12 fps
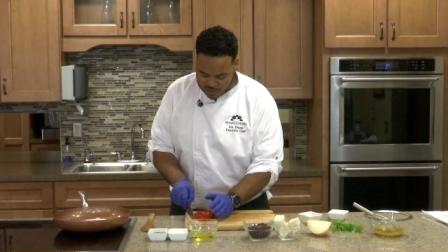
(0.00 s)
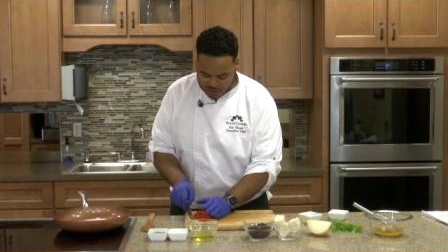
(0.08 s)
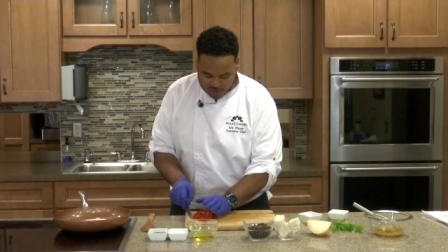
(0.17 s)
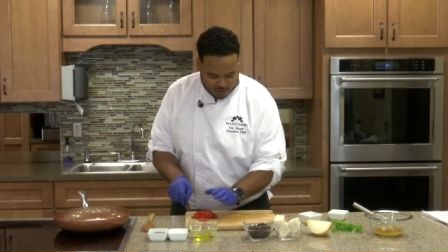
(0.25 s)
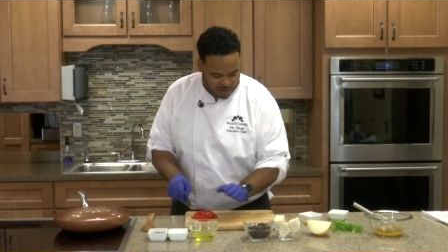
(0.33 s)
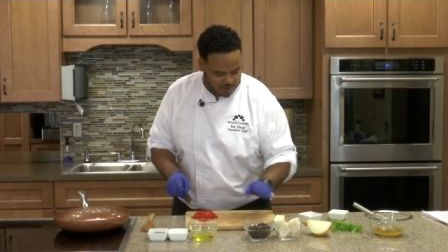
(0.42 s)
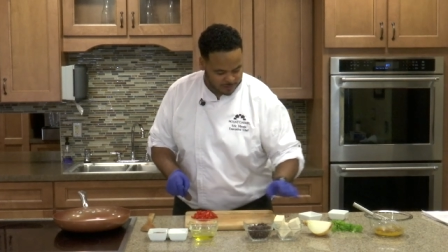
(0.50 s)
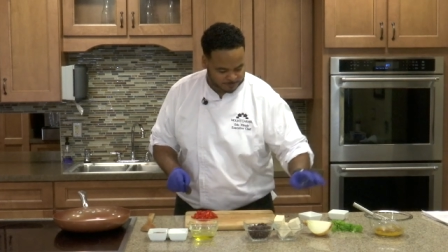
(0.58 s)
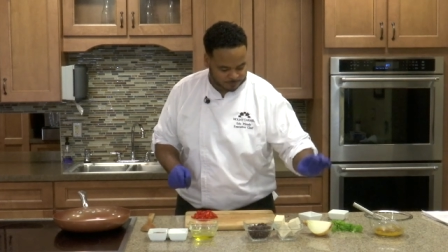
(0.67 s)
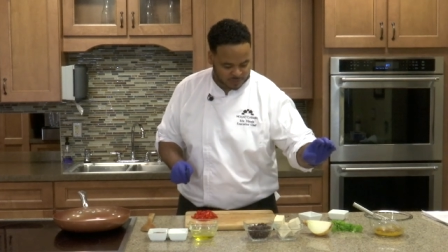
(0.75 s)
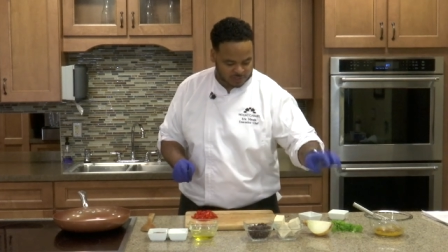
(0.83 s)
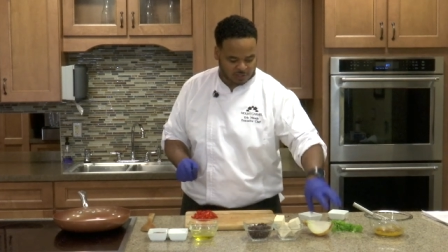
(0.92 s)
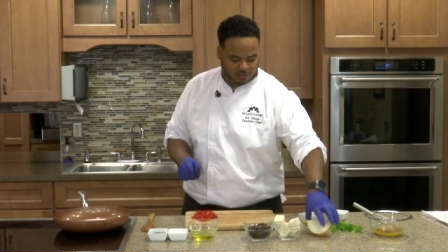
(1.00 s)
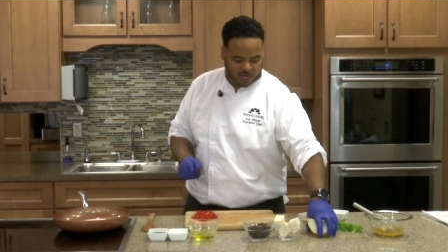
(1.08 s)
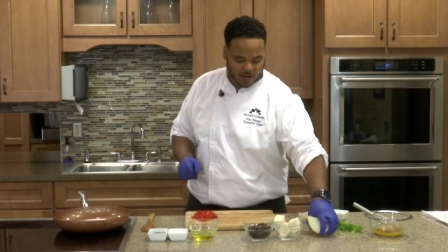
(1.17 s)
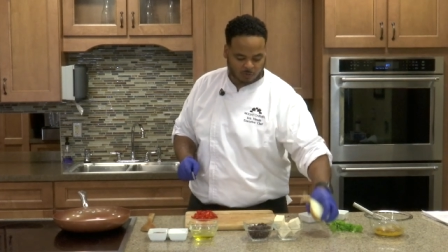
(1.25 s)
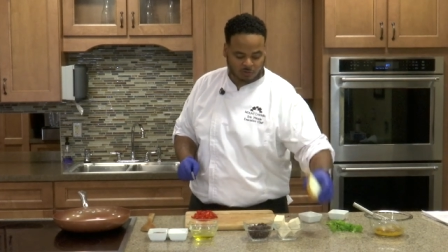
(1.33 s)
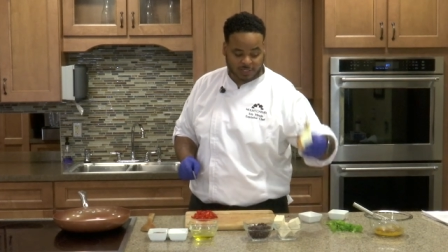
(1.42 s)
Okay, so
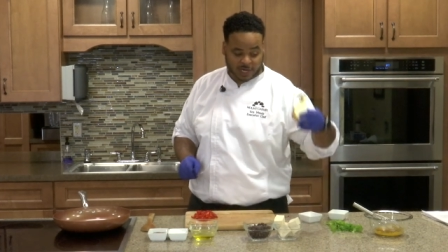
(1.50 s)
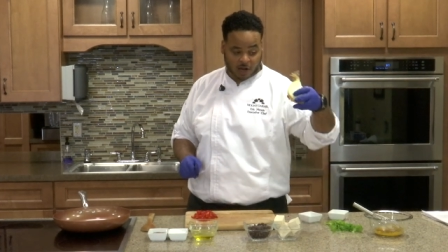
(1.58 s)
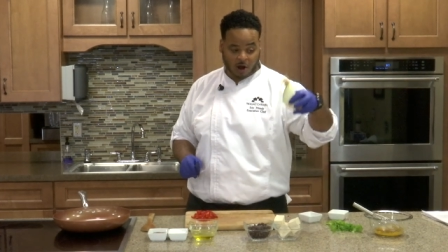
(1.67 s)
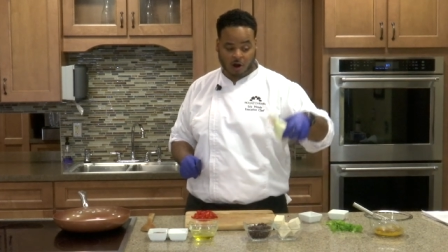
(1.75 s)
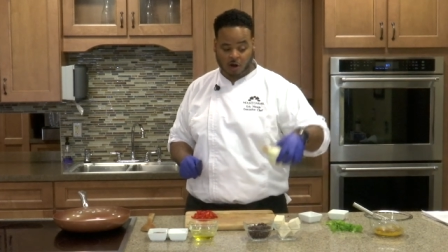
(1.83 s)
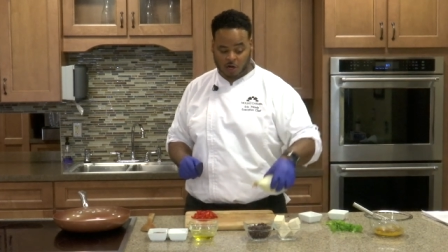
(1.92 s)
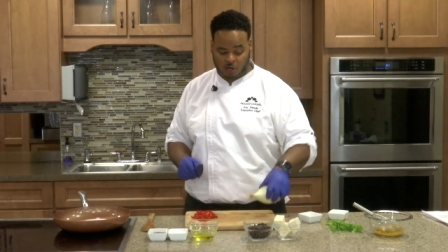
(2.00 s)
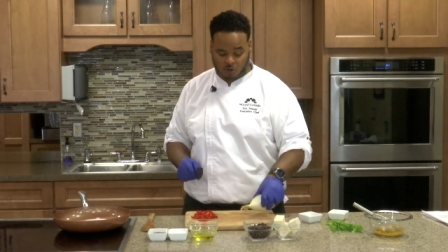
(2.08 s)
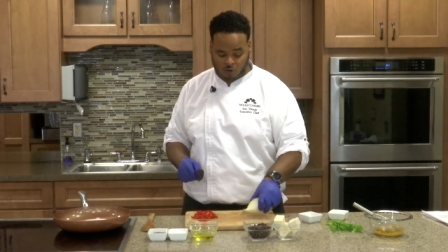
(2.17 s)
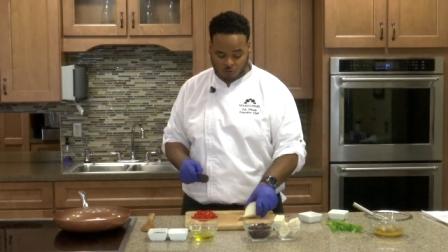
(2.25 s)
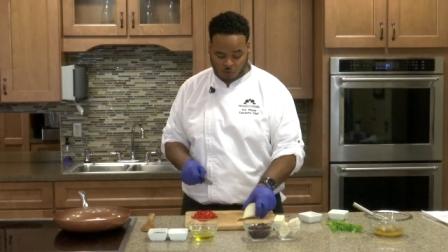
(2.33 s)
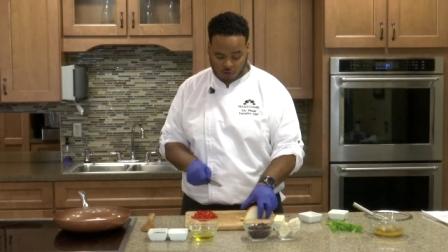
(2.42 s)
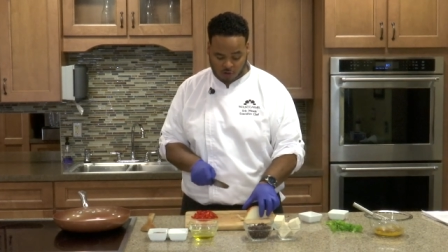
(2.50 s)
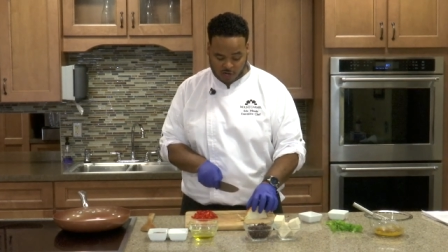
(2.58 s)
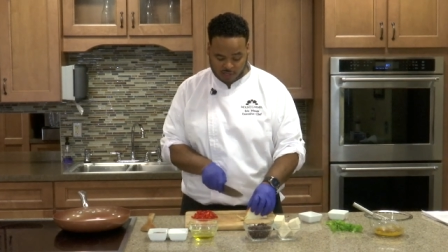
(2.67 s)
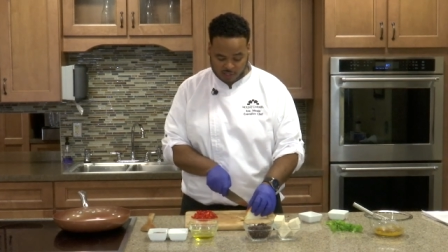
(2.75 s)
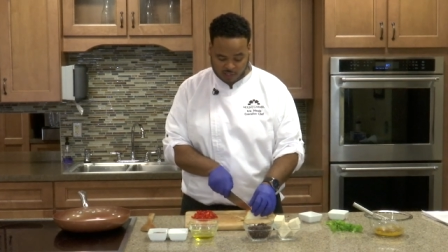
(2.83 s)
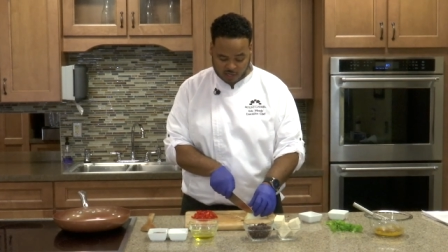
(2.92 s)
now we'll take our quarter
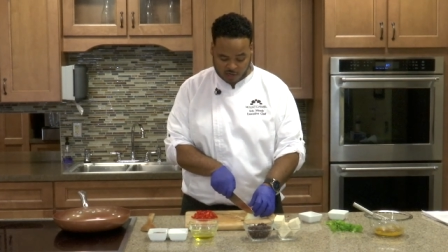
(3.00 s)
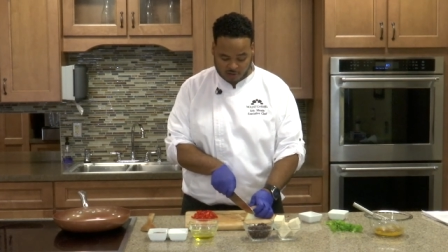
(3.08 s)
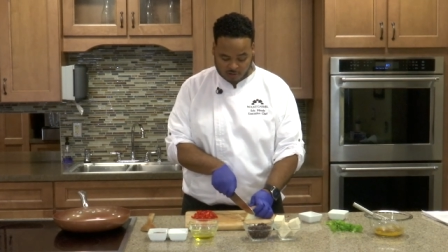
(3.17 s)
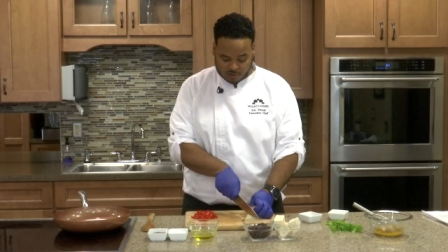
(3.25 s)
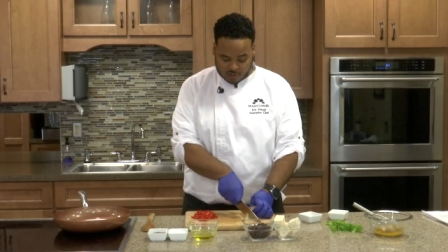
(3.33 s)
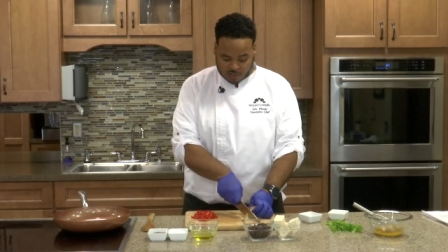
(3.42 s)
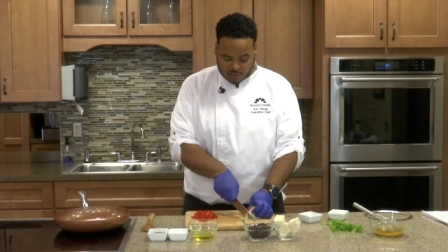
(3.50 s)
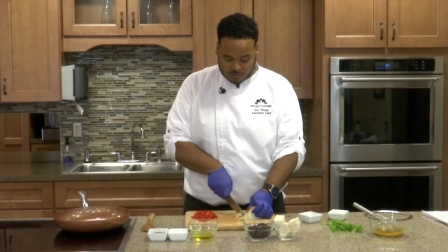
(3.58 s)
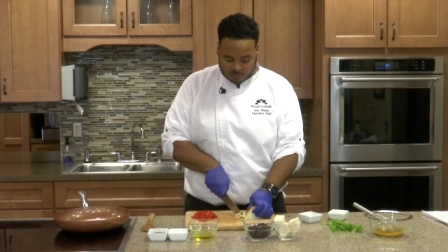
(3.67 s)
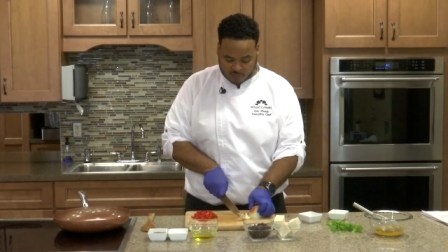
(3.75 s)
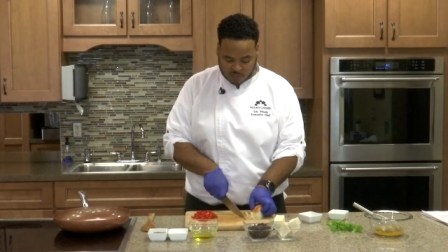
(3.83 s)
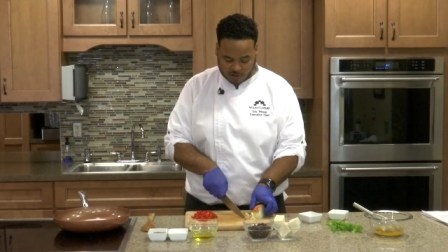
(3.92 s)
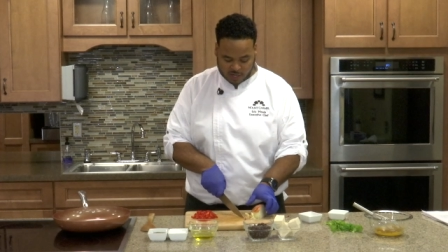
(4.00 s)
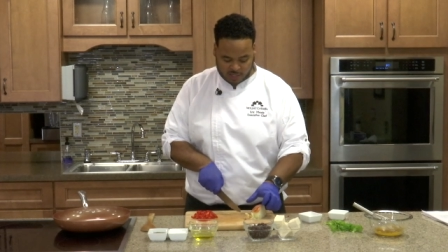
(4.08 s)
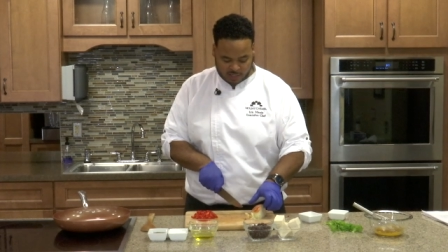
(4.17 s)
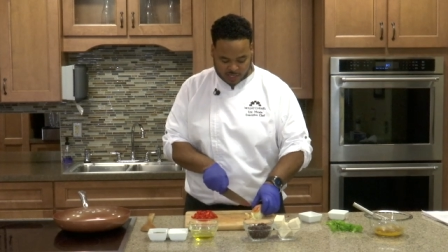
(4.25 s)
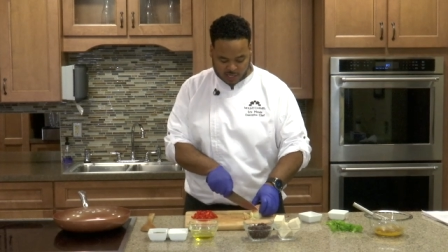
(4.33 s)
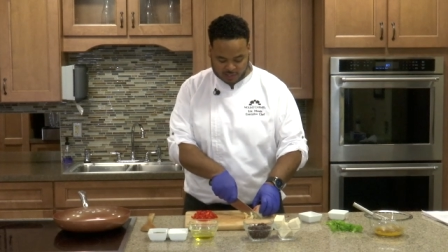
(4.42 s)
onion here and go ahead
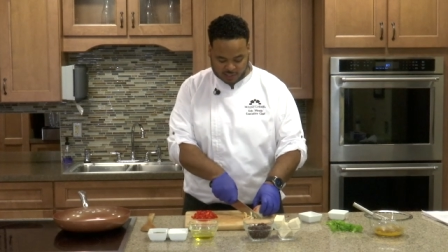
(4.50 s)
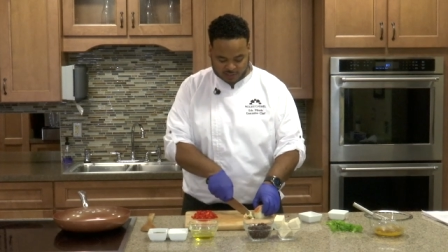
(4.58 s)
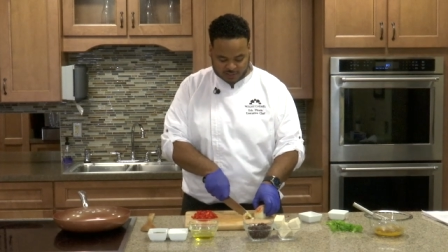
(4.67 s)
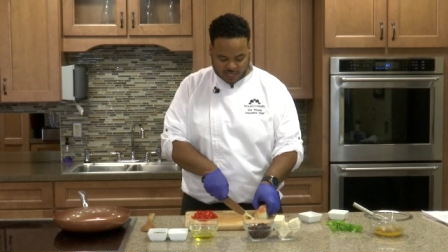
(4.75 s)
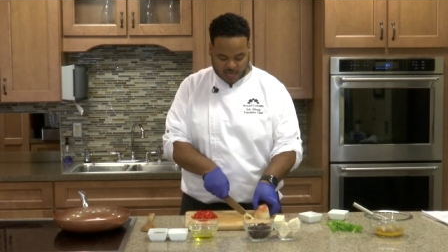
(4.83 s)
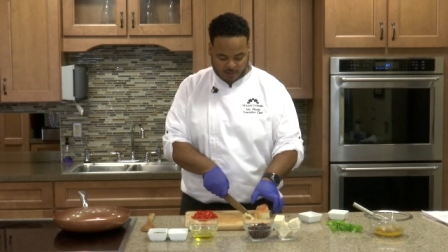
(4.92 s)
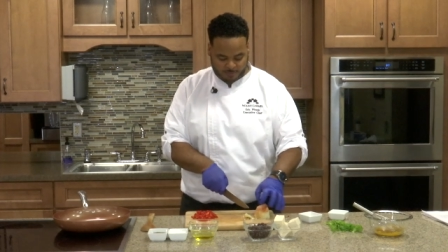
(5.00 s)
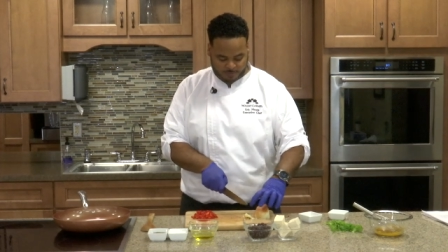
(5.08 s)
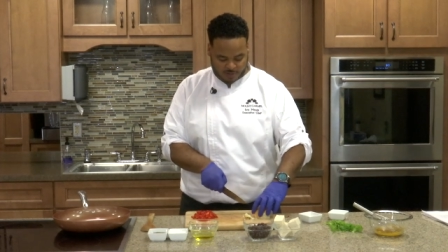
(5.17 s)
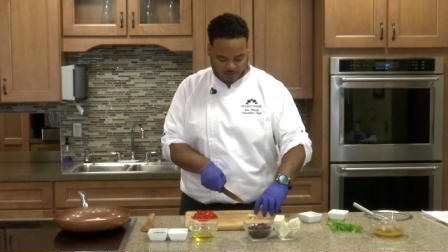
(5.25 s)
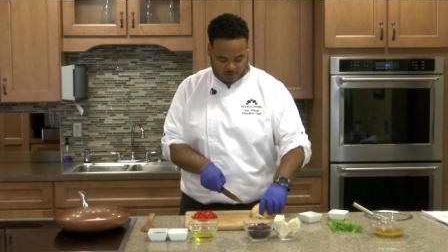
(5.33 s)
and cut the top.